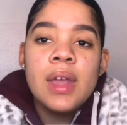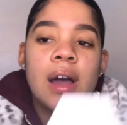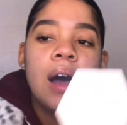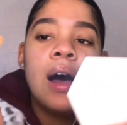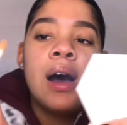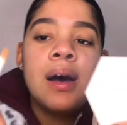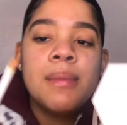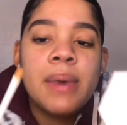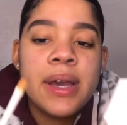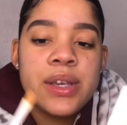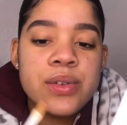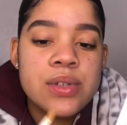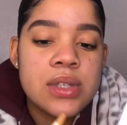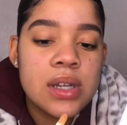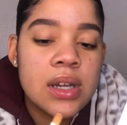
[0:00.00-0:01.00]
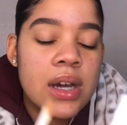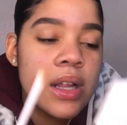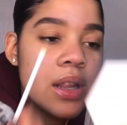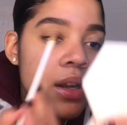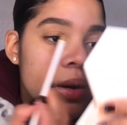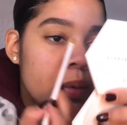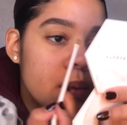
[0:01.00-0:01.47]
I use the
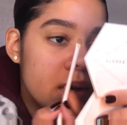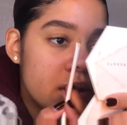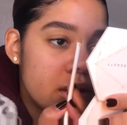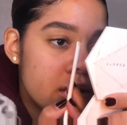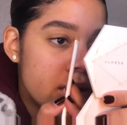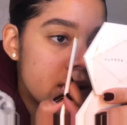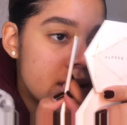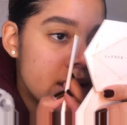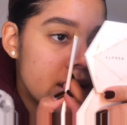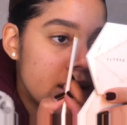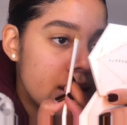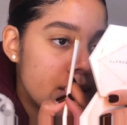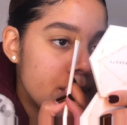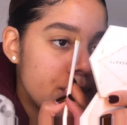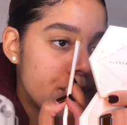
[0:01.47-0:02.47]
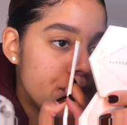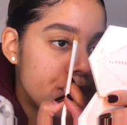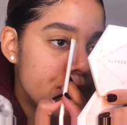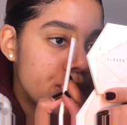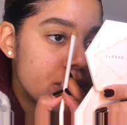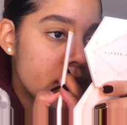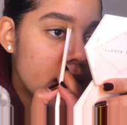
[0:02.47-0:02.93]
color 113
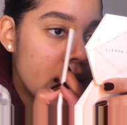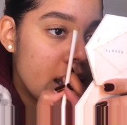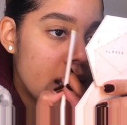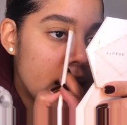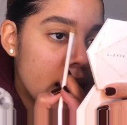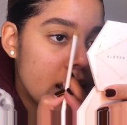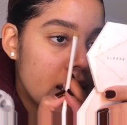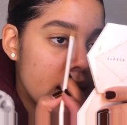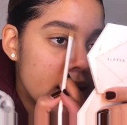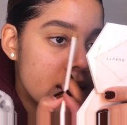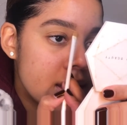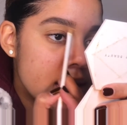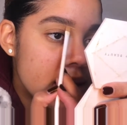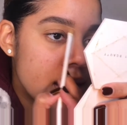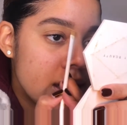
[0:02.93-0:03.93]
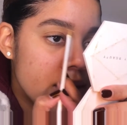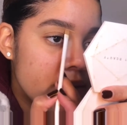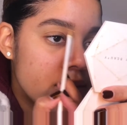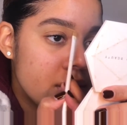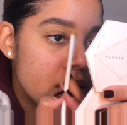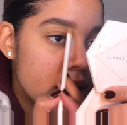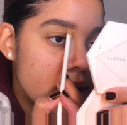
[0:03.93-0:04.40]
and it
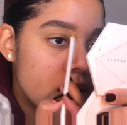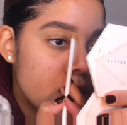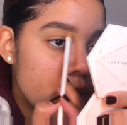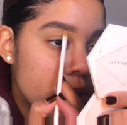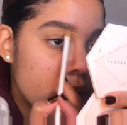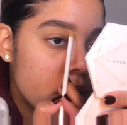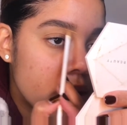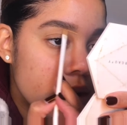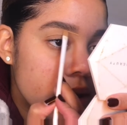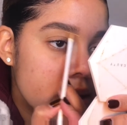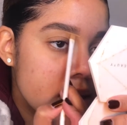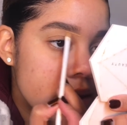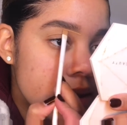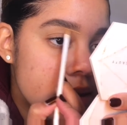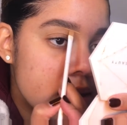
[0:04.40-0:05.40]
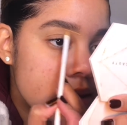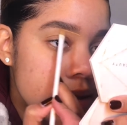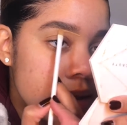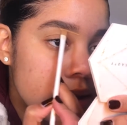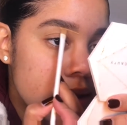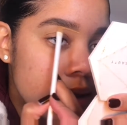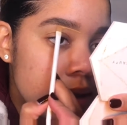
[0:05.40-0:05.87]
really works
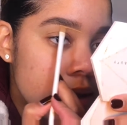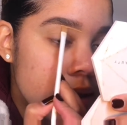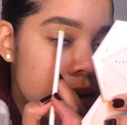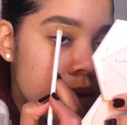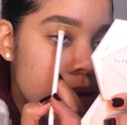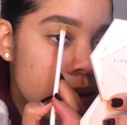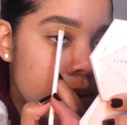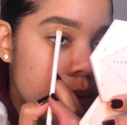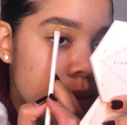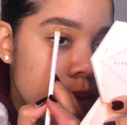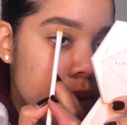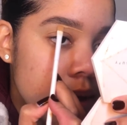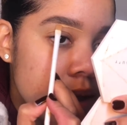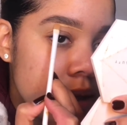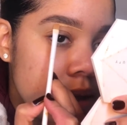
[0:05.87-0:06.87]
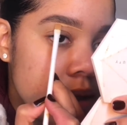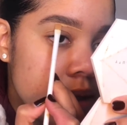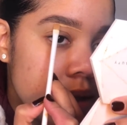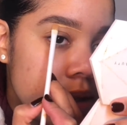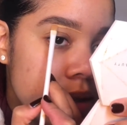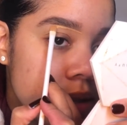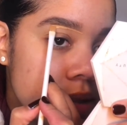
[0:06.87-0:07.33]

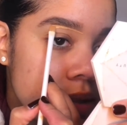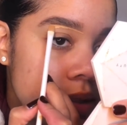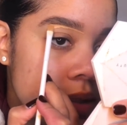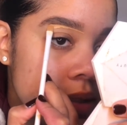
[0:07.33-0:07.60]
wonders.